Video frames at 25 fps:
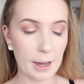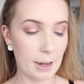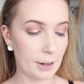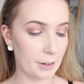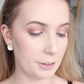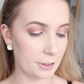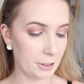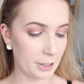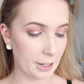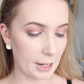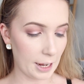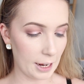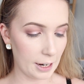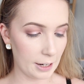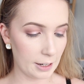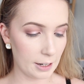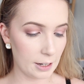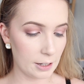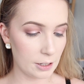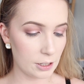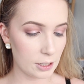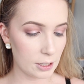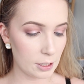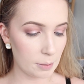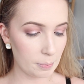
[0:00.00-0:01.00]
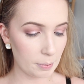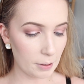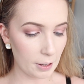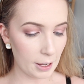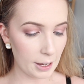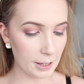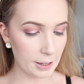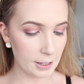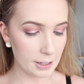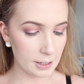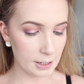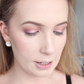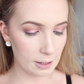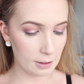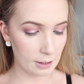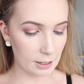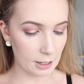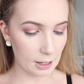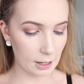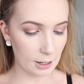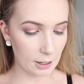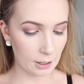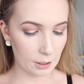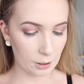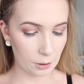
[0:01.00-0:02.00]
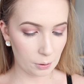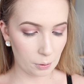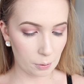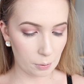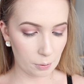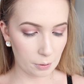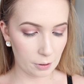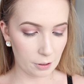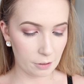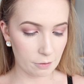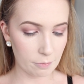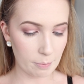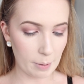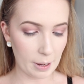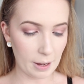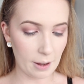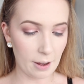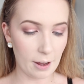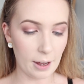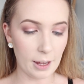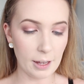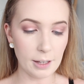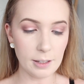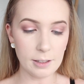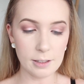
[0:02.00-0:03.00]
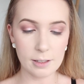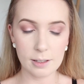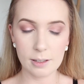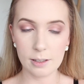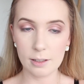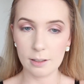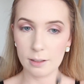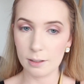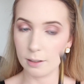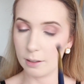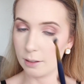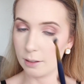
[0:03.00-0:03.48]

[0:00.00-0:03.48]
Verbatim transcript: powder again and just apply this in the inner corner of my eyes.